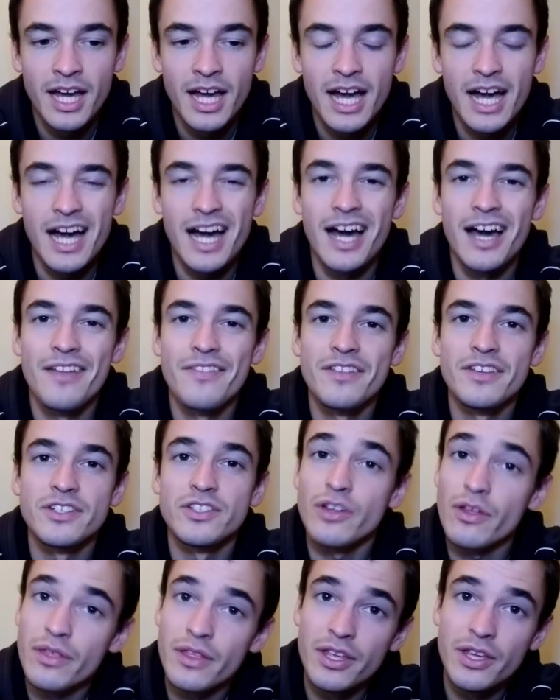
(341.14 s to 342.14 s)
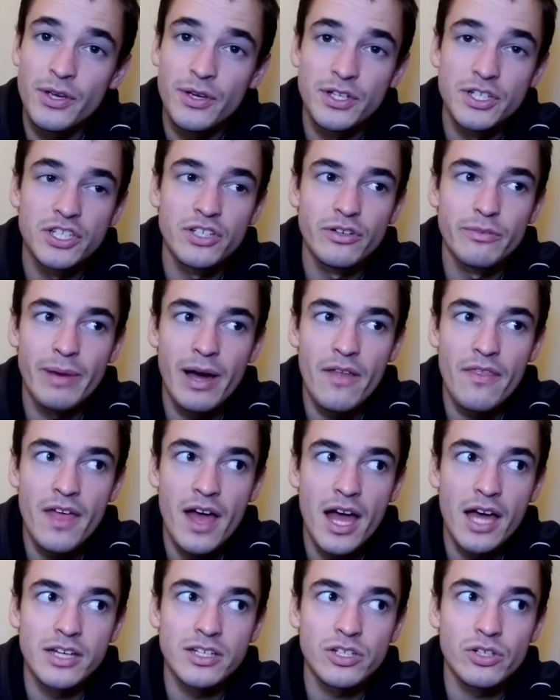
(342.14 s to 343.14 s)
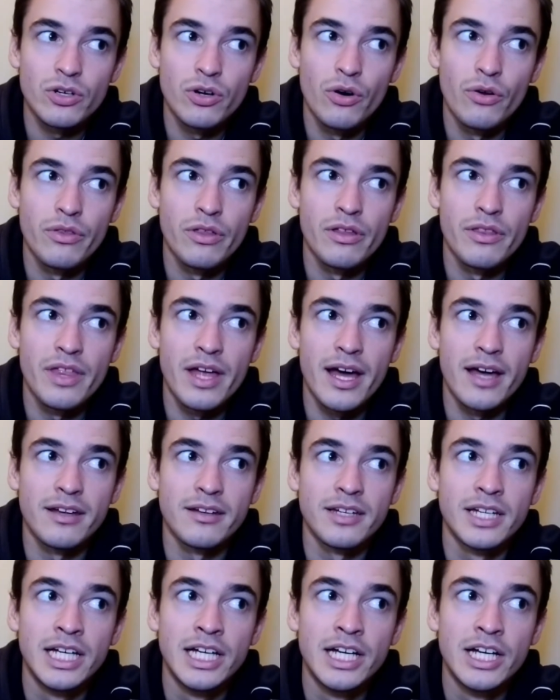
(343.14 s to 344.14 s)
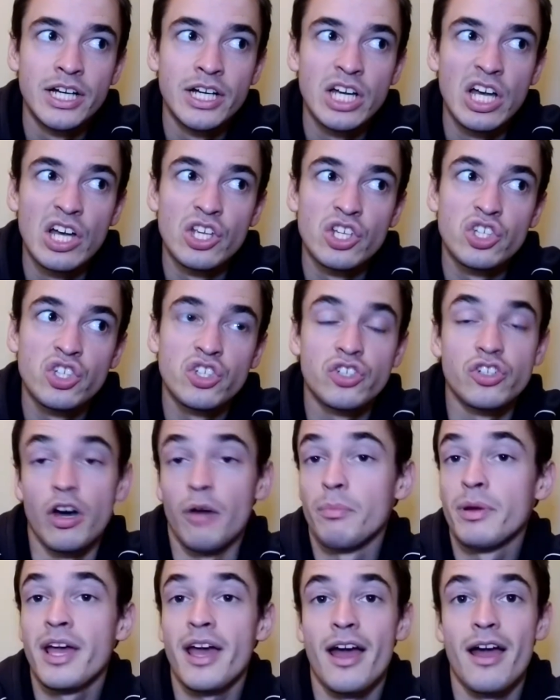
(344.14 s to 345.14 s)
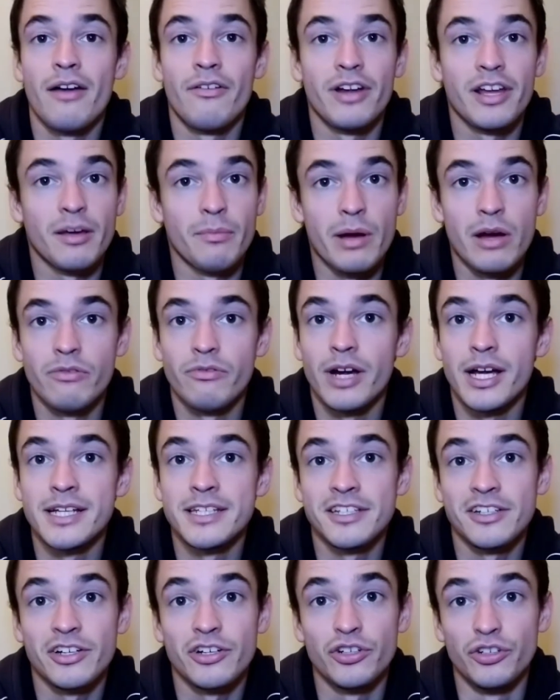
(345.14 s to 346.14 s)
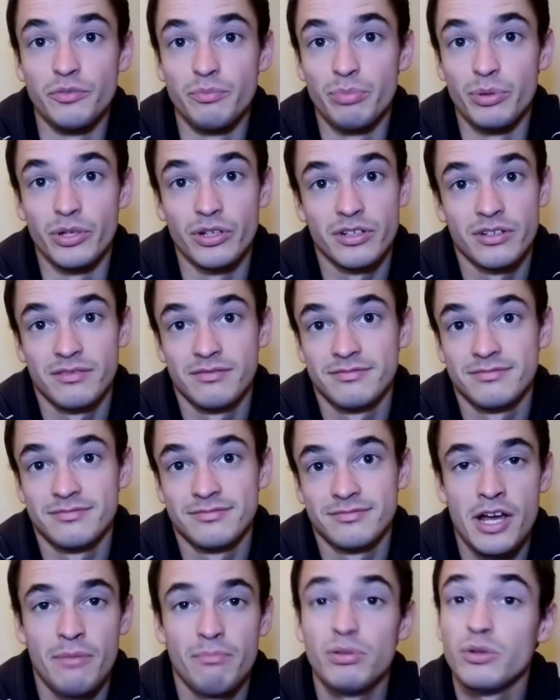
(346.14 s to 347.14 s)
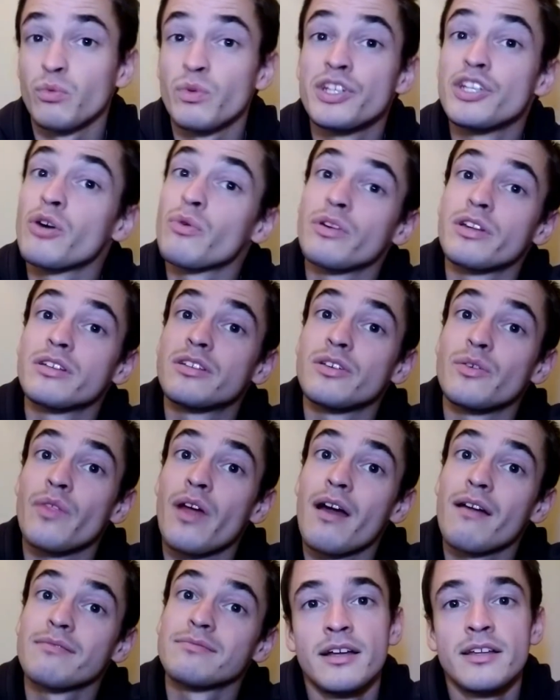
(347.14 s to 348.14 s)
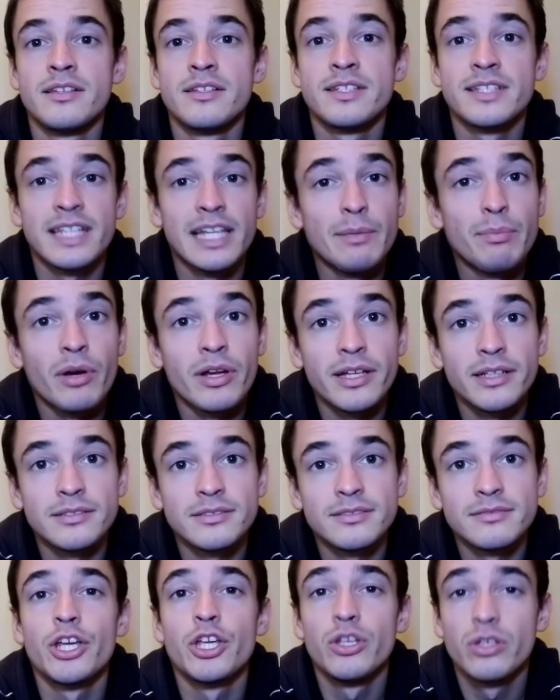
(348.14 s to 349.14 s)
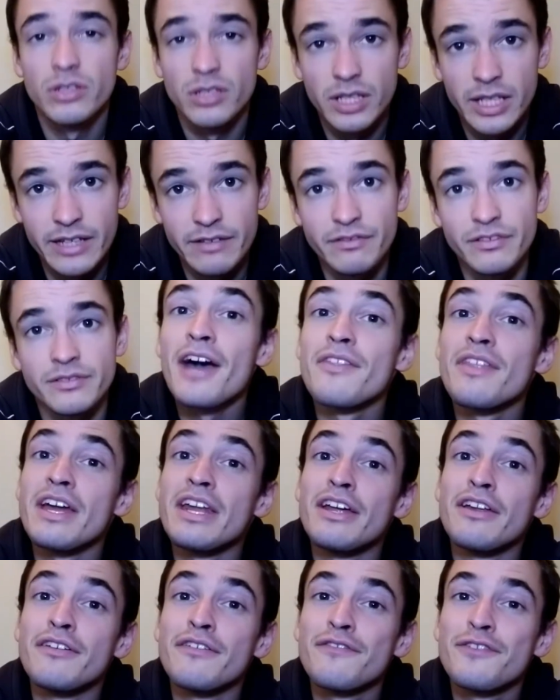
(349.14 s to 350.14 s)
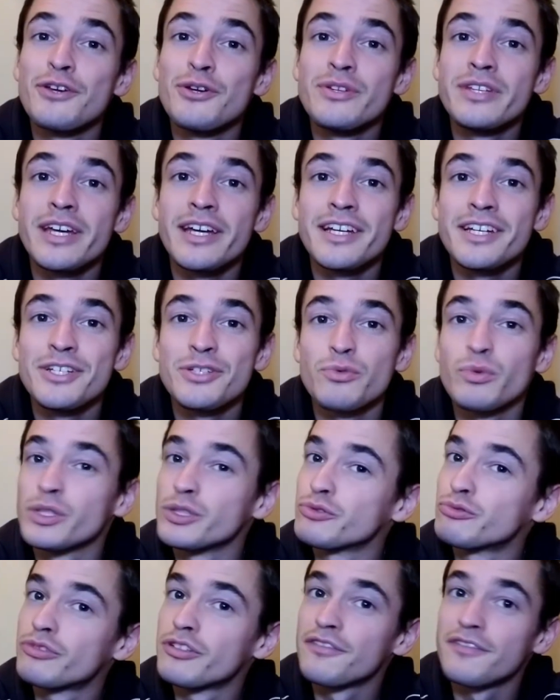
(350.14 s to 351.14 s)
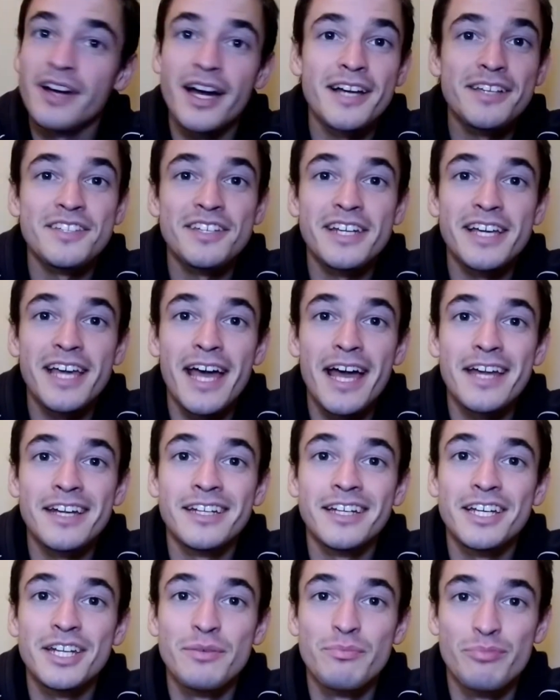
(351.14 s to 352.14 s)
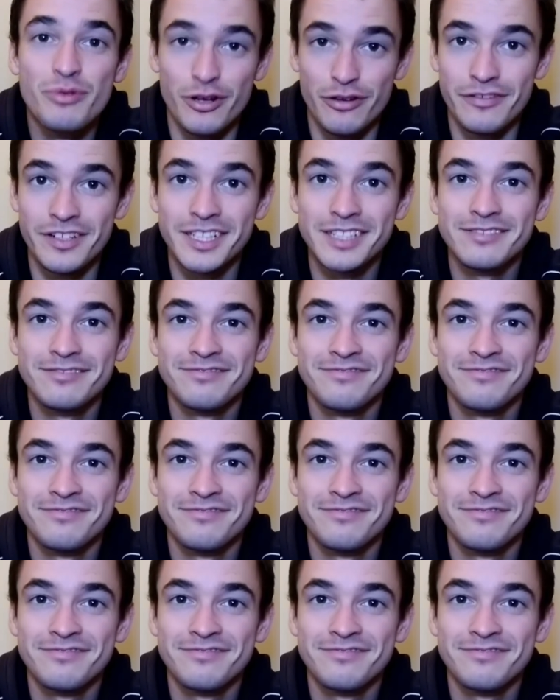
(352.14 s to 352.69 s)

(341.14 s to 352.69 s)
and there's nothing you can do about that other than stop caring about writing a good book. But we don't want to do that. Sleep on it, you'll live. And then in a few days, we'll revise it again and improve it.